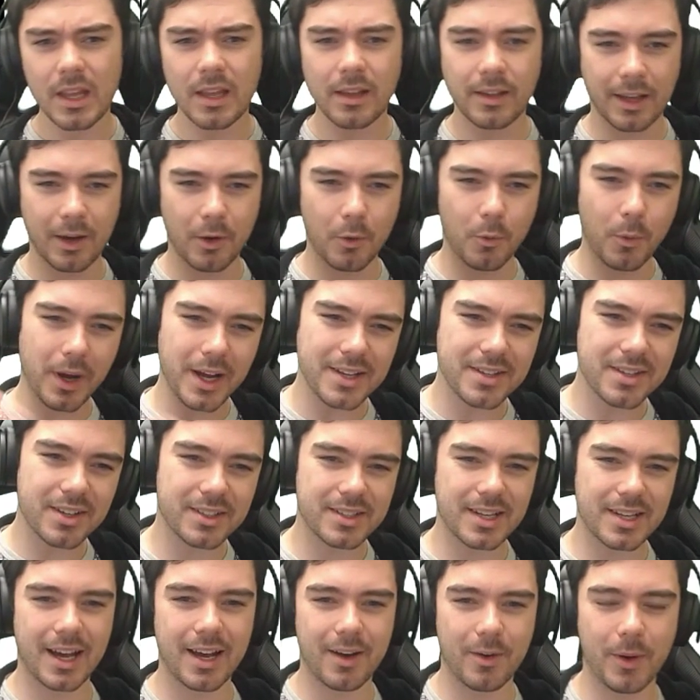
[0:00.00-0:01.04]
Now, why is
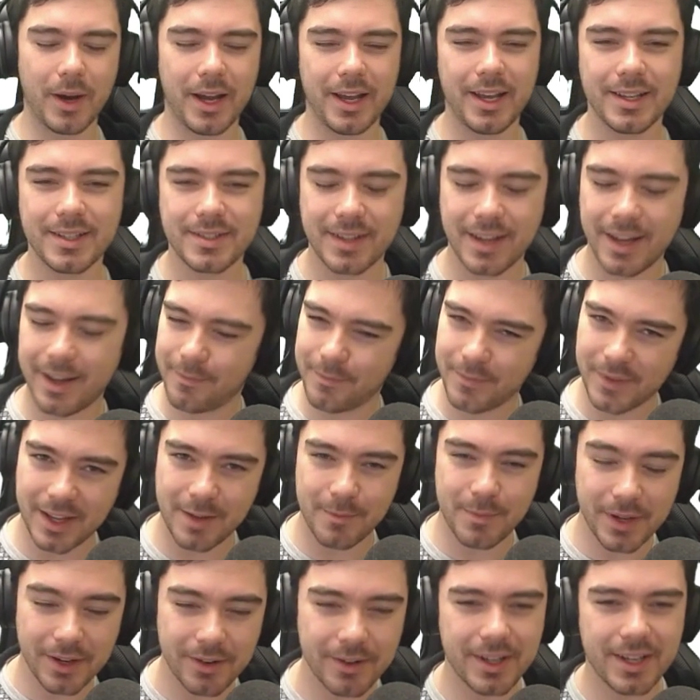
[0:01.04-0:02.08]

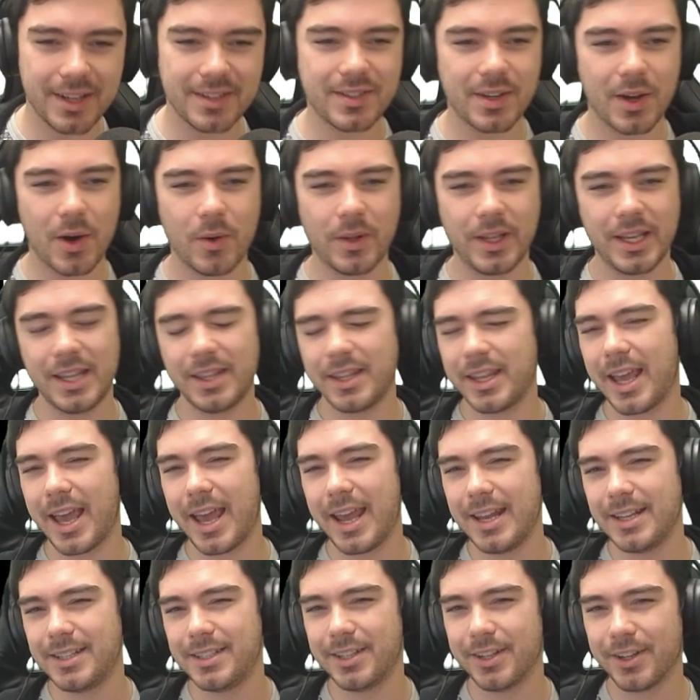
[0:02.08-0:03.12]
Imperius only in the
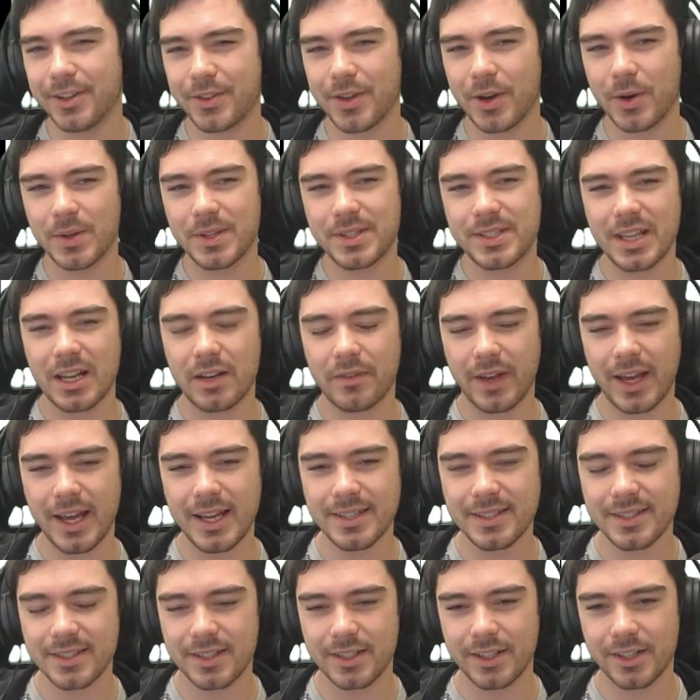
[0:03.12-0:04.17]
A tier though instead of
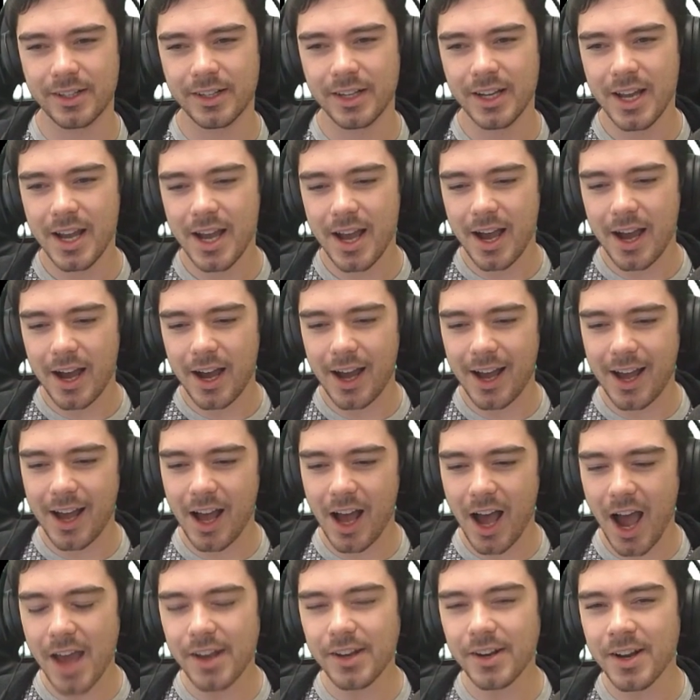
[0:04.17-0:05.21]
S tier?
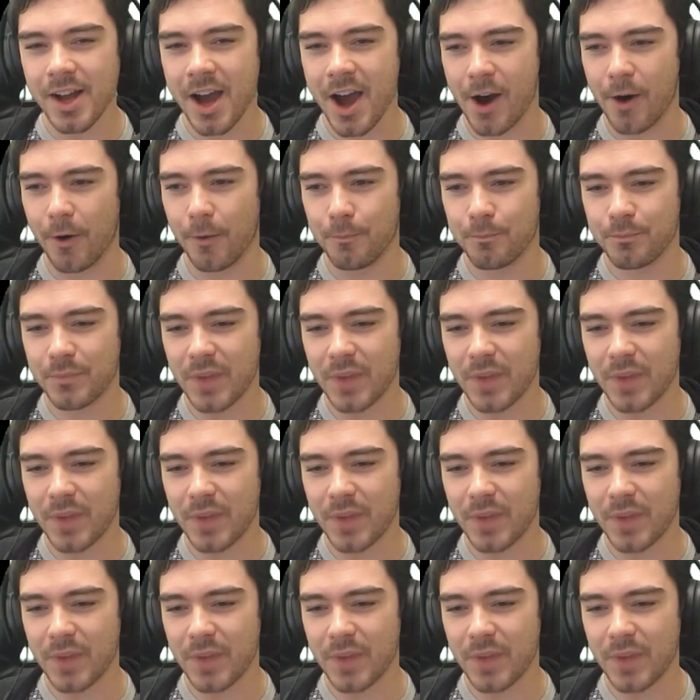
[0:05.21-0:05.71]
I don't know.